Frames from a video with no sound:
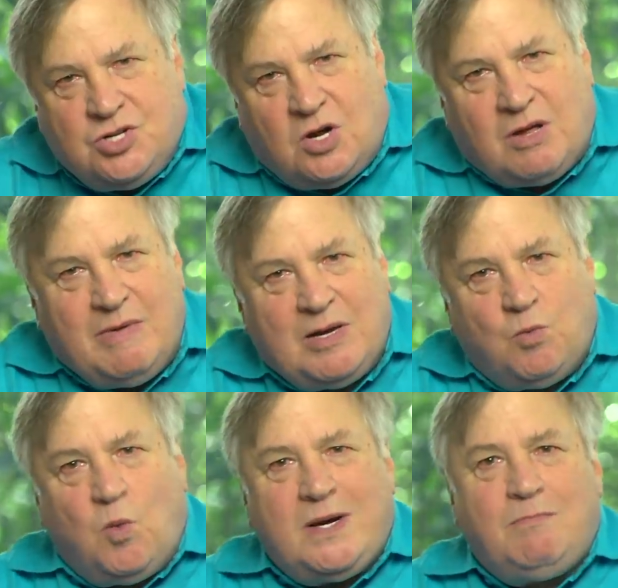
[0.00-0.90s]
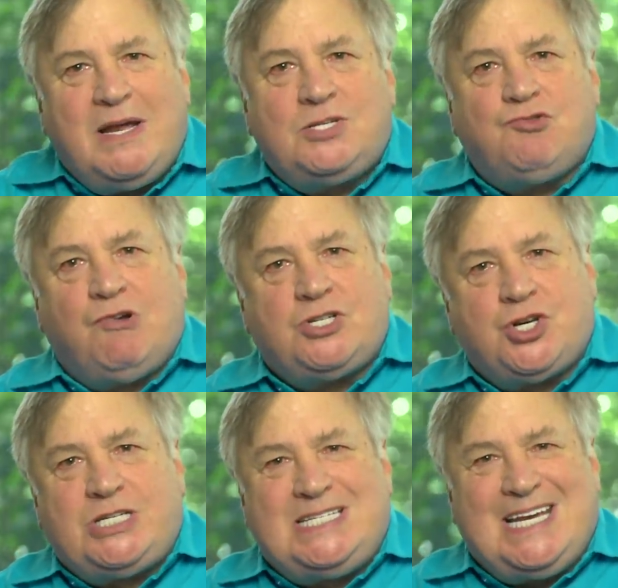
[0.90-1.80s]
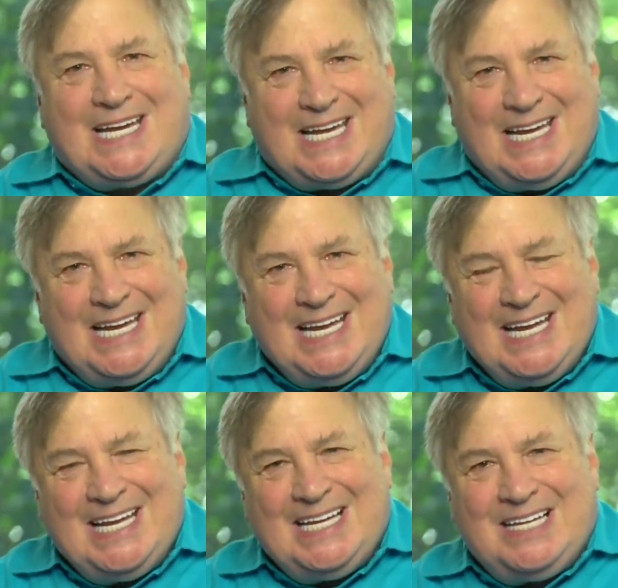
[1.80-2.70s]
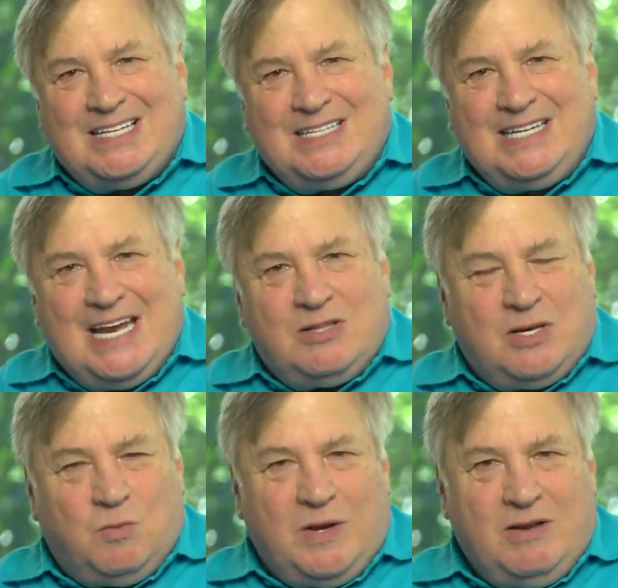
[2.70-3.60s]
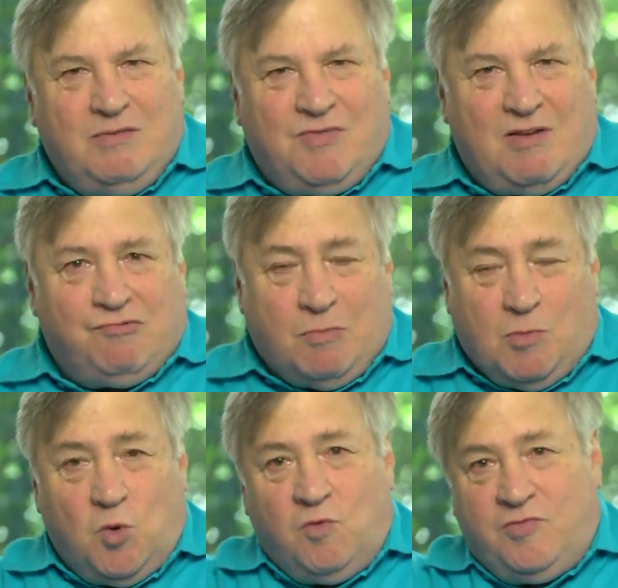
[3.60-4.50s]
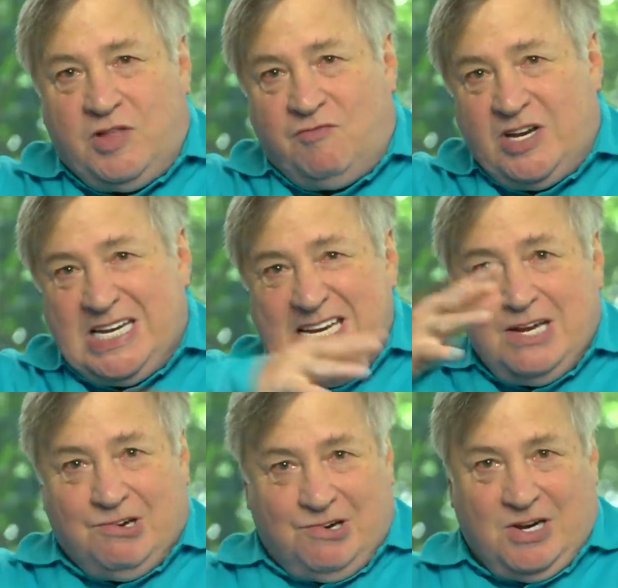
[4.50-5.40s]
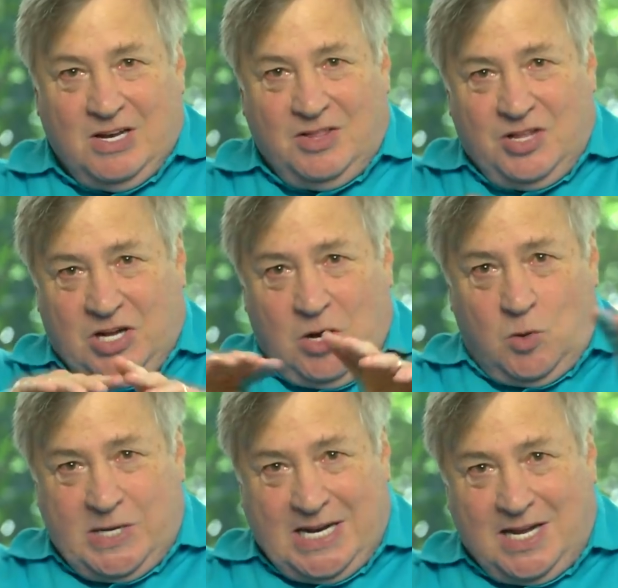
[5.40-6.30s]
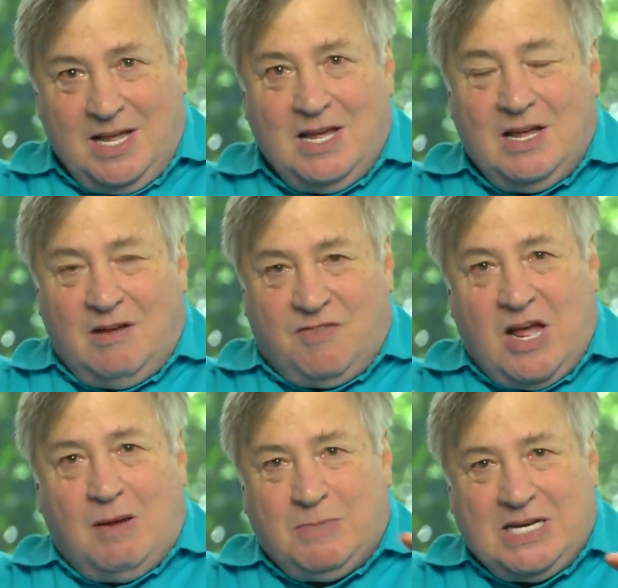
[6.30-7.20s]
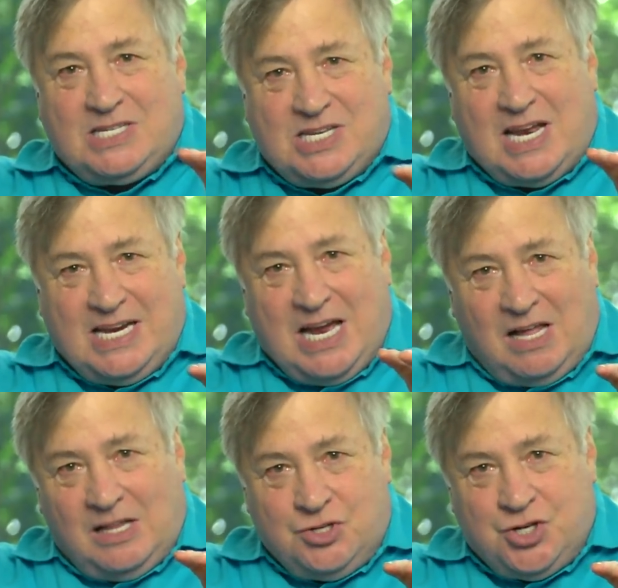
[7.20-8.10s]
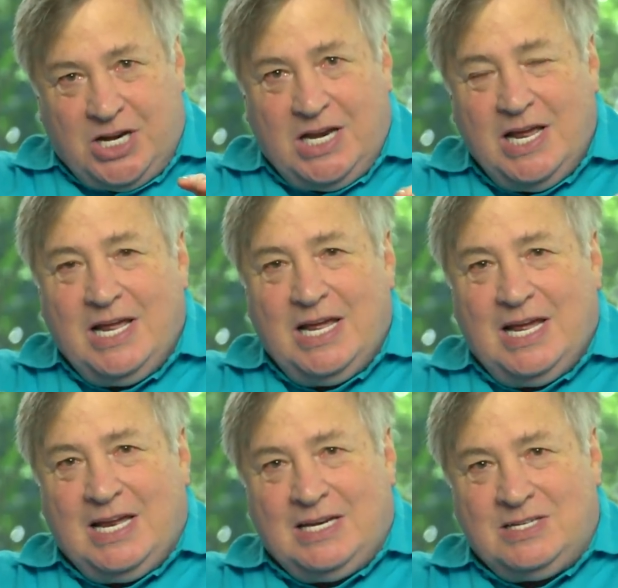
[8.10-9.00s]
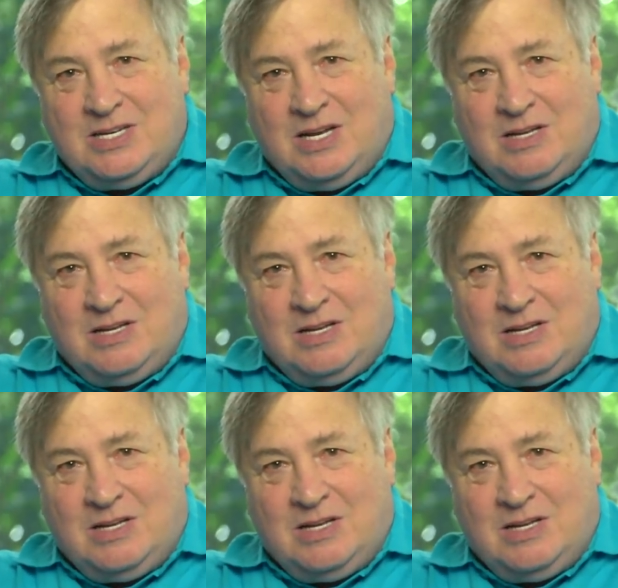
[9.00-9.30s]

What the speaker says: talk about what makes Russia tick. Now that we have removed the veneer, the coating of communist ideology and